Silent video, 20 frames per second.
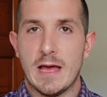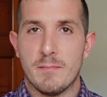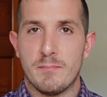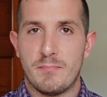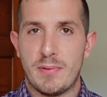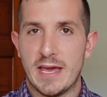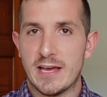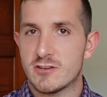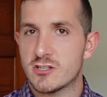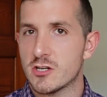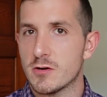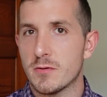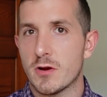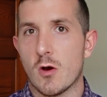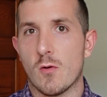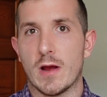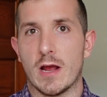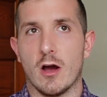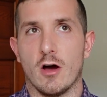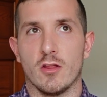Picture
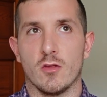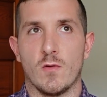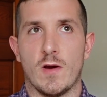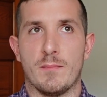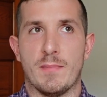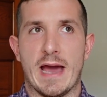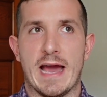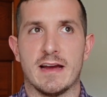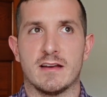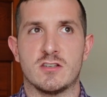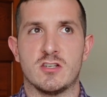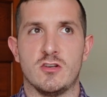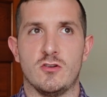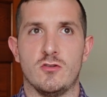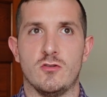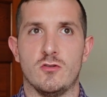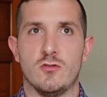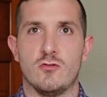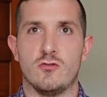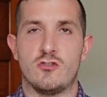going all the way back
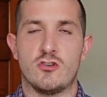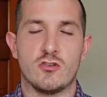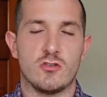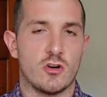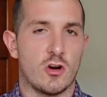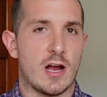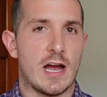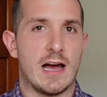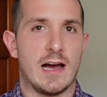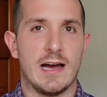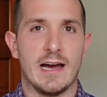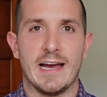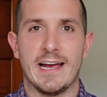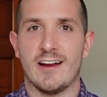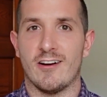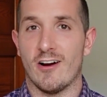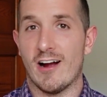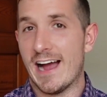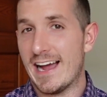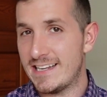to junior high
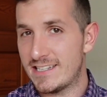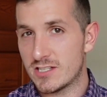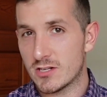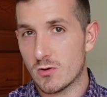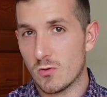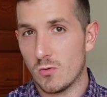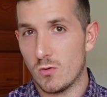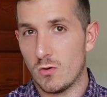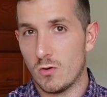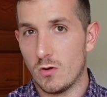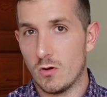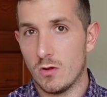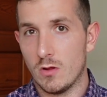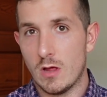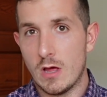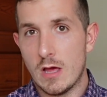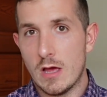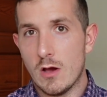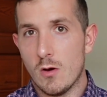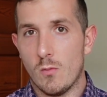or high school,
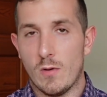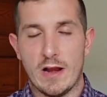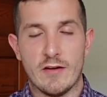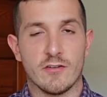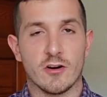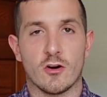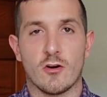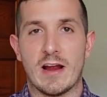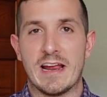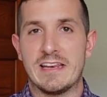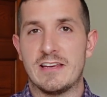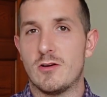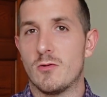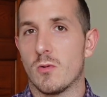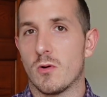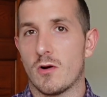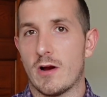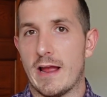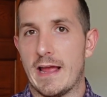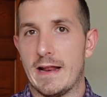whatever grade you
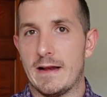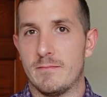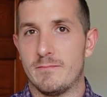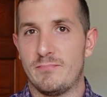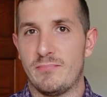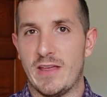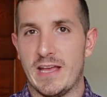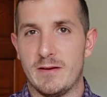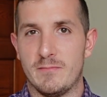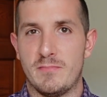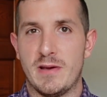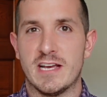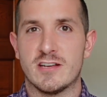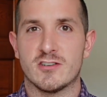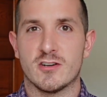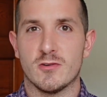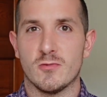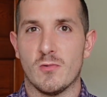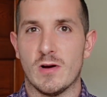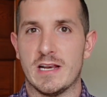were in, and
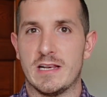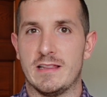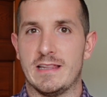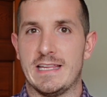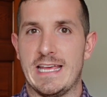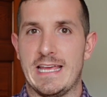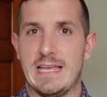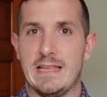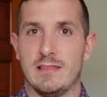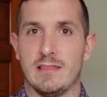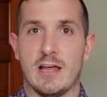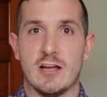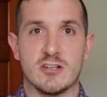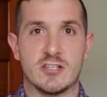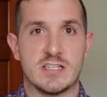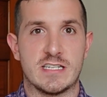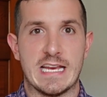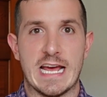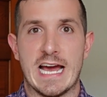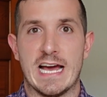picture when the lunch
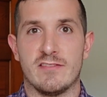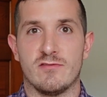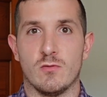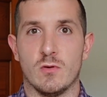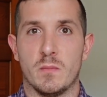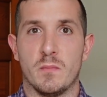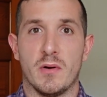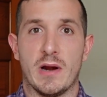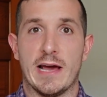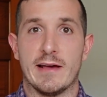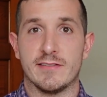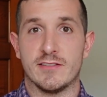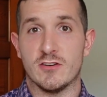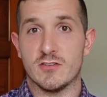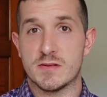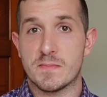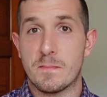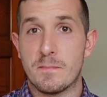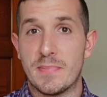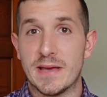staff would put out
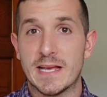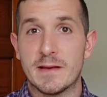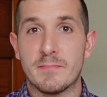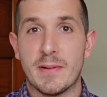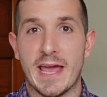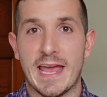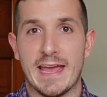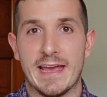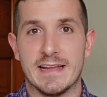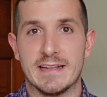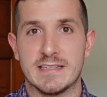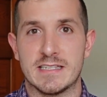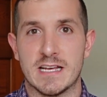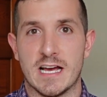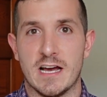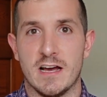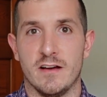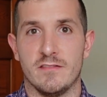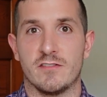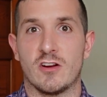those big pans
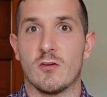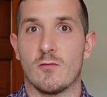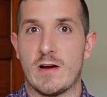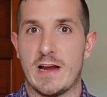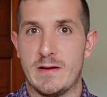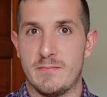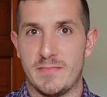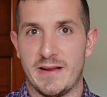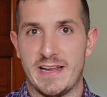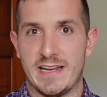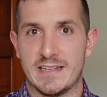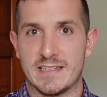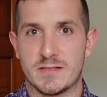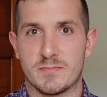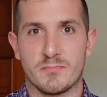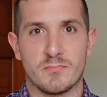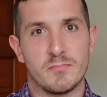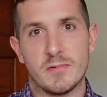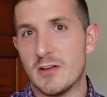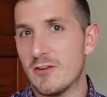of green
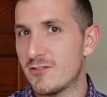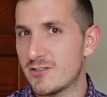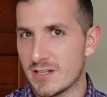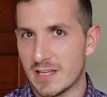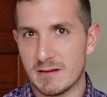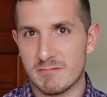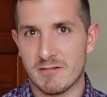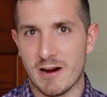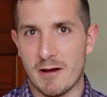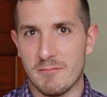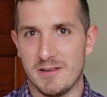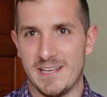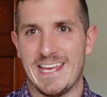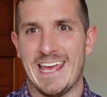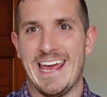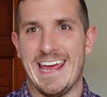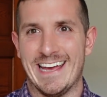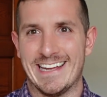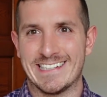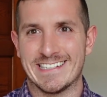beans, usually probably
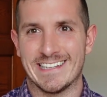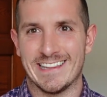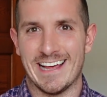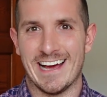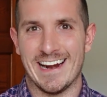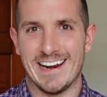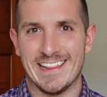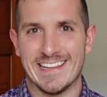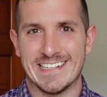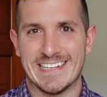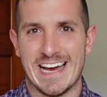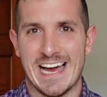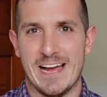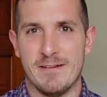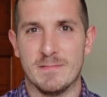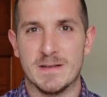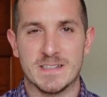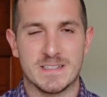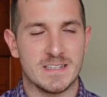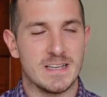canned a lot of the
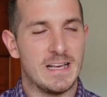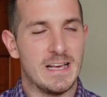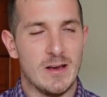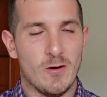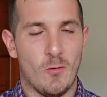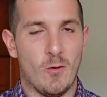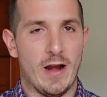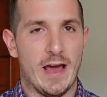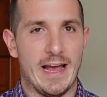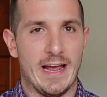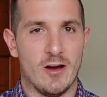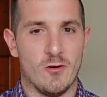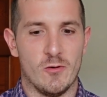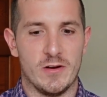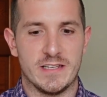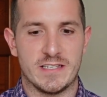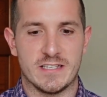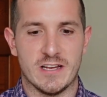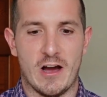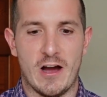time is what I
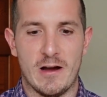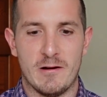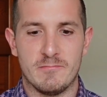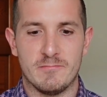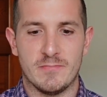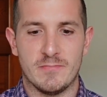always saw.